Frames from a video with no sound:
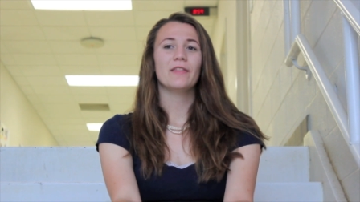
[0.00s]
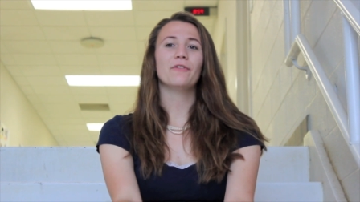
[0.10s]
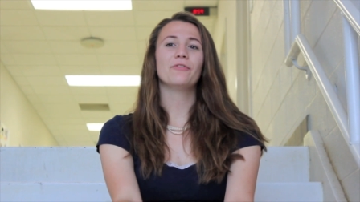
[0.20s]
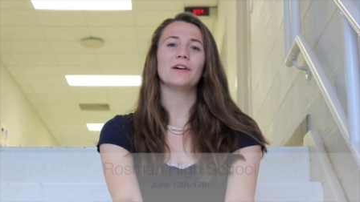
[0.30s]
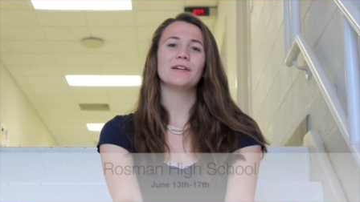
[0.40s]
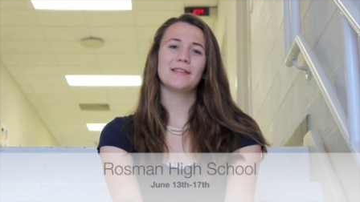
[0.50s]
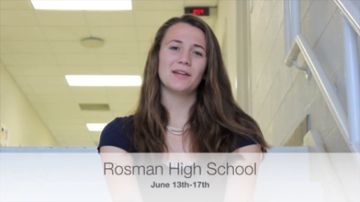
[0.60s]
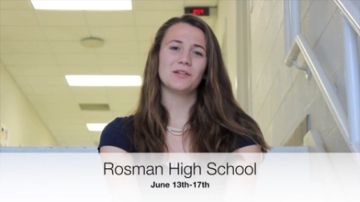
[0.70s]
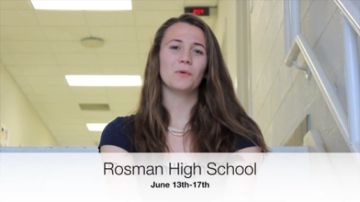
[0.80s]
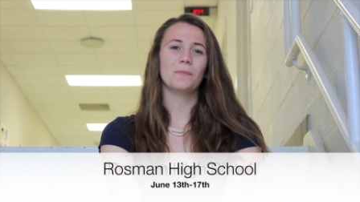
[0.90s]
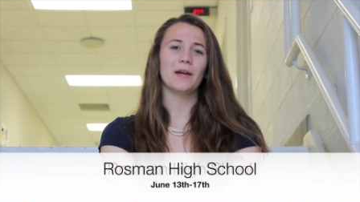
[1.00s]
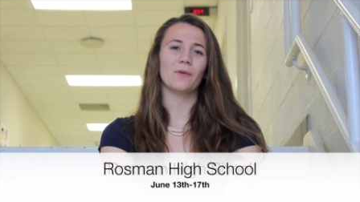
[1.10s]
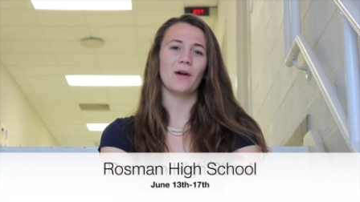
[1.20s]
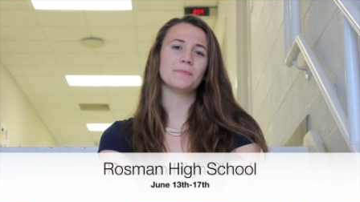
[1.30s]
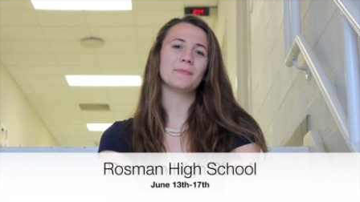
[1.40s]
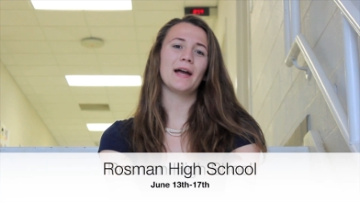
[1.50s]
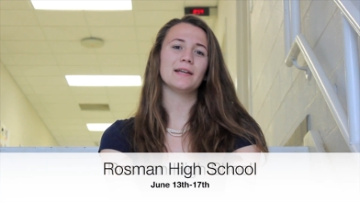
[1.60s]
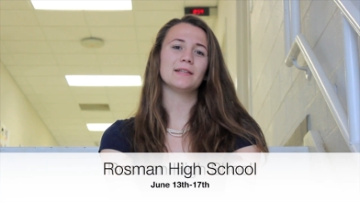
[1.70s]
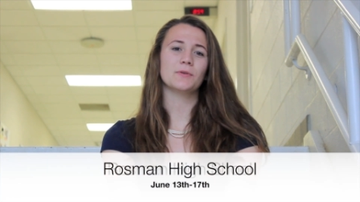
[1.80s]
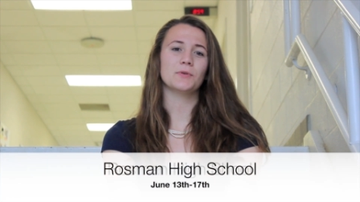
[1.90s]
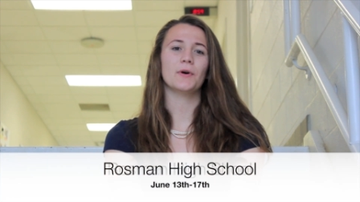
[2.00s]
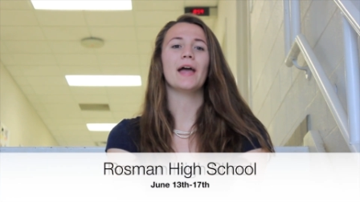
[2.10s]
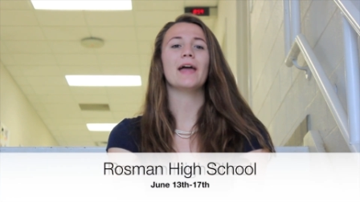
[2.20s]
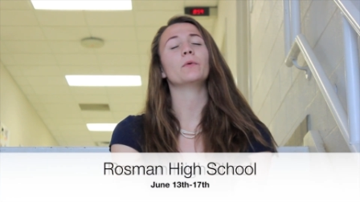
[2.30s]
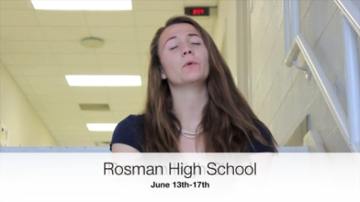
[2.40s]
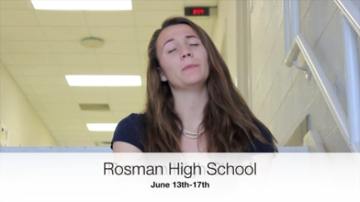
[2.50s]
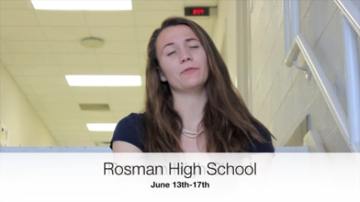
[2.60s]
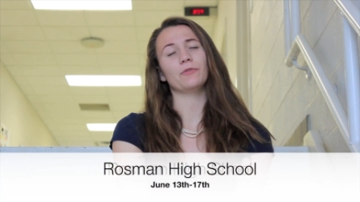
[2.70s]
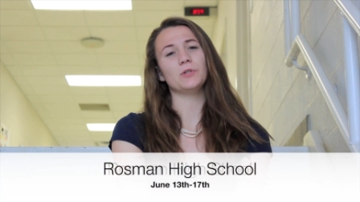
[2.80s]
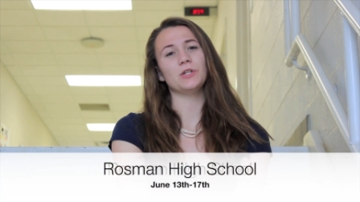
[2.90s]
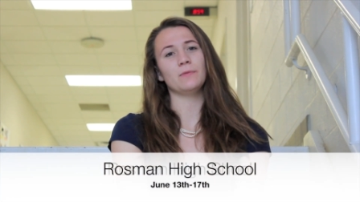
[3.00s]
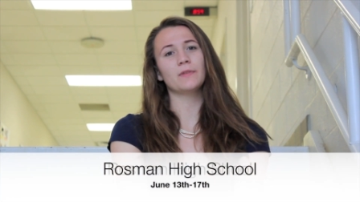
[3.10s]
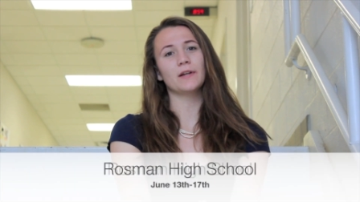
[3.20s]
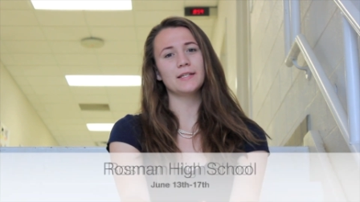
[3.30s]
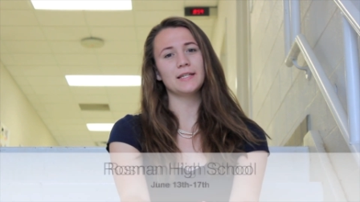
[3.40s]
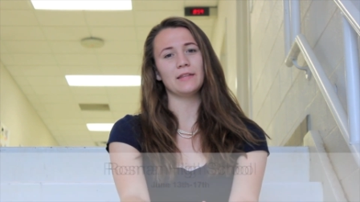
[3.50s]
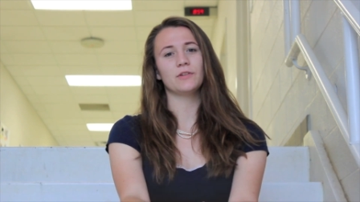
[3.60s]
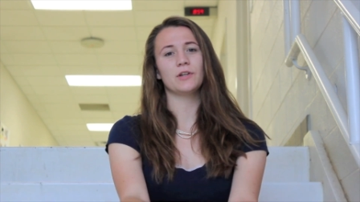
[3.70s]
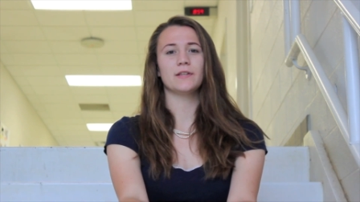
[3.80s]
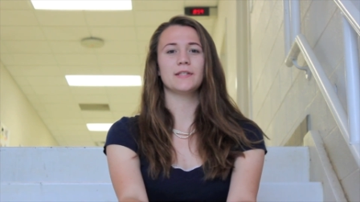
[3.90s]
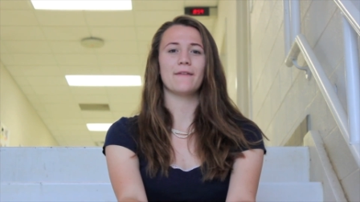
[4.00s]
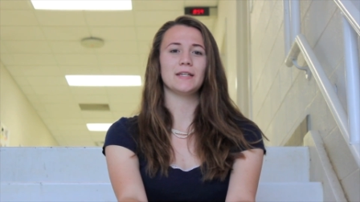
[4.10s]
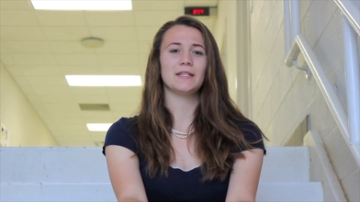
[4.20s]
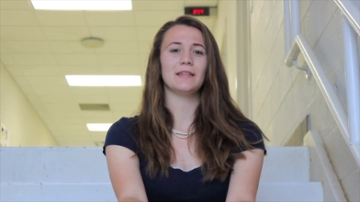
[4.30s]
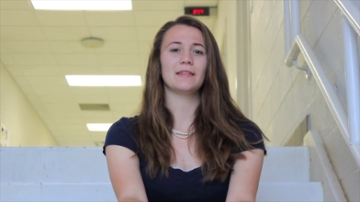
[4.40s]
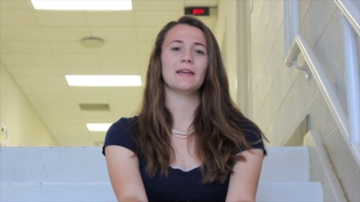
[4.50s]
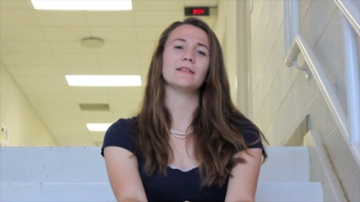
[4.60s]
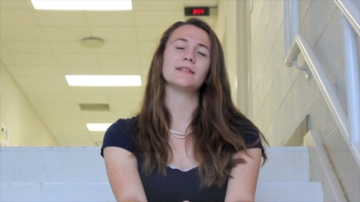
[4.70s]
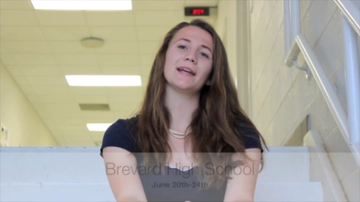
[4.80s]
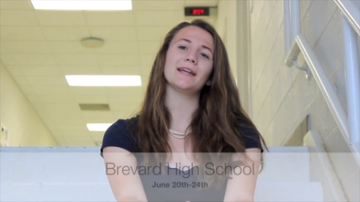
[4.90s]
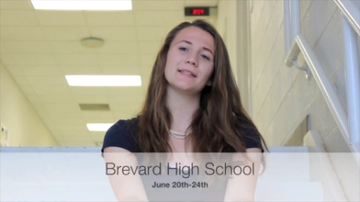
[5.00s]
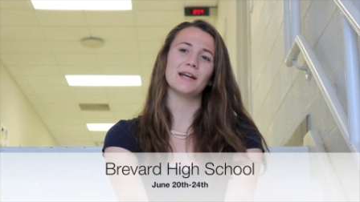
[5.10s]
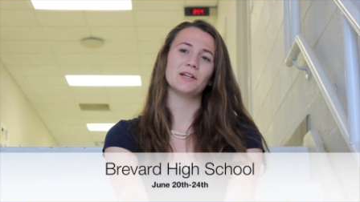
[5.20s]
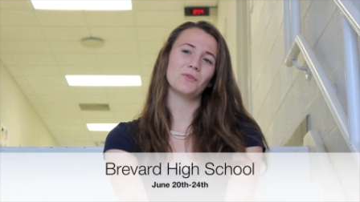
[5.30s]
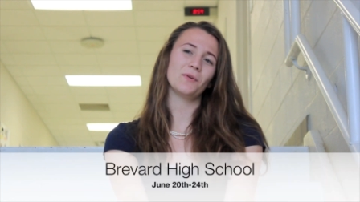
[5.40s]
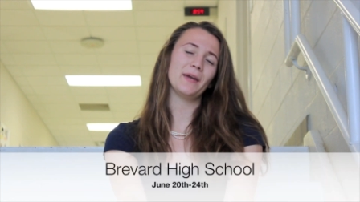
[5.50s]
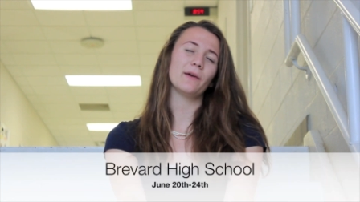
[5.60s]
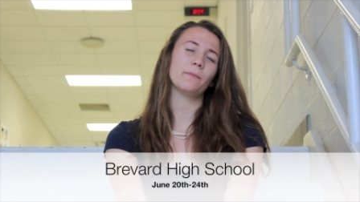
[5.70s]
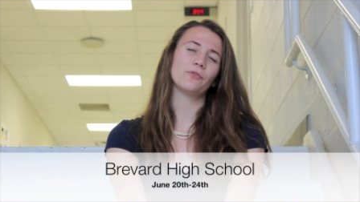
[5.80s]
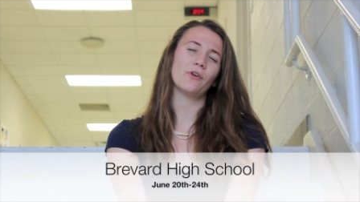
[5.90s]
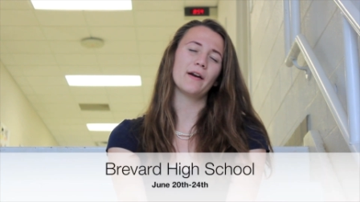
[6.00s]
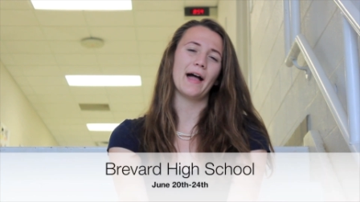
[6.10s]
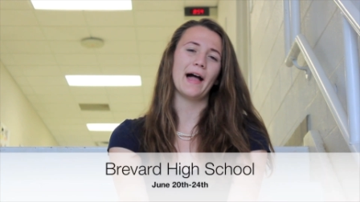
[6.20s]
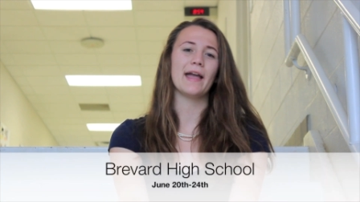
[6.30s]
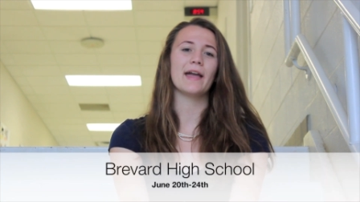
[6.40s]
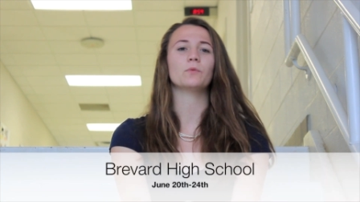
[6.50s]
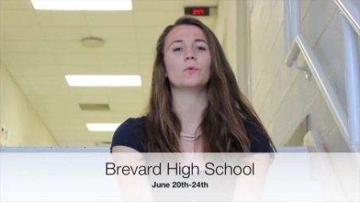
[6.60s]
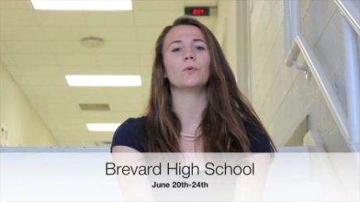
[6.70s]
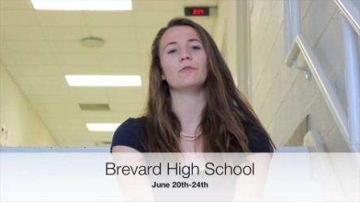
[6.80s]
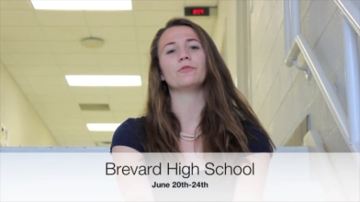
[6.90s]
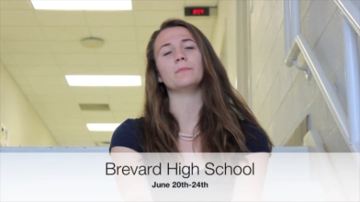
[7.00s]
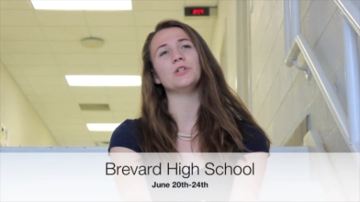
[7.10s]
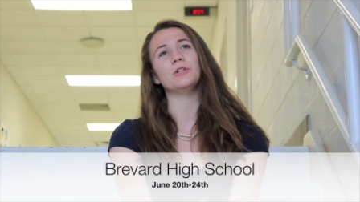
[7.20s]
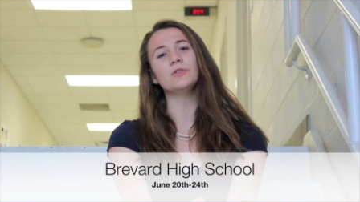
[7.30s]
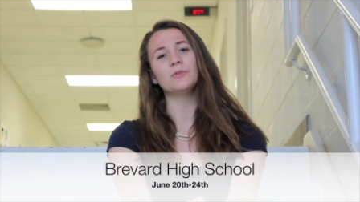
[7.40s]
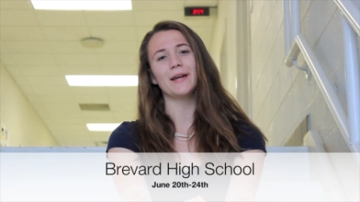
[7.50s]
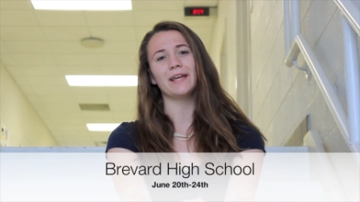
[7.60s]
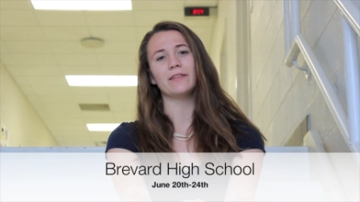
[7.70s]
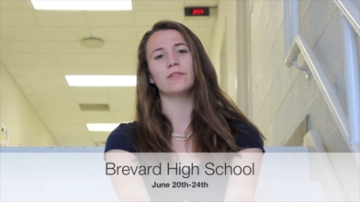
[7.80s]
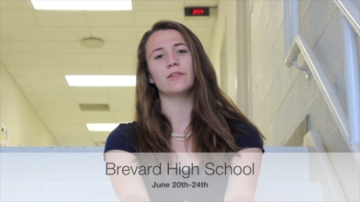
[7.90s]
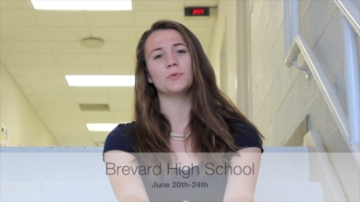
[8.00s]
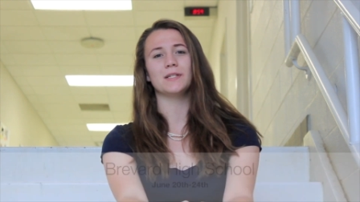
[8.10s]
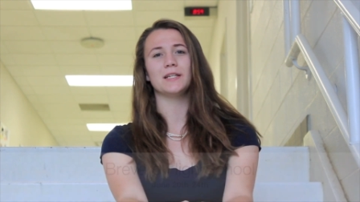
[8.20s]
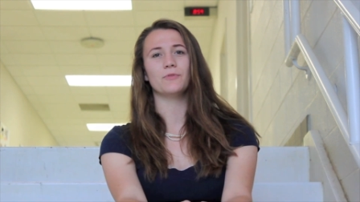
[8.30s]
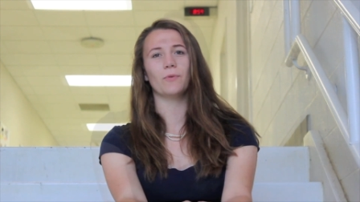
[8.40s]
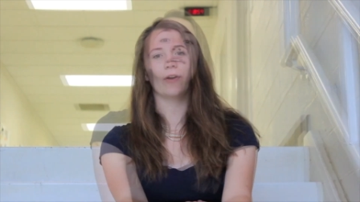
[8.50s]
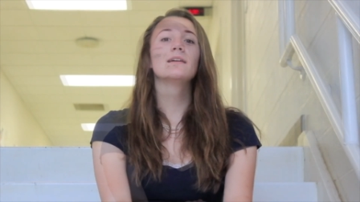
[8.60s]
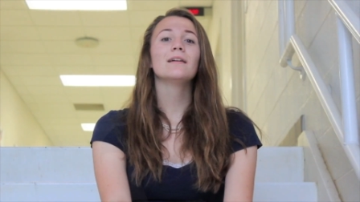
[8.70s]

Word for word: The first session will be at Rosman High School, and it will be from June 13th to the 17th, and the second session will be at Brevard High, and will run from June 20th to the 24th.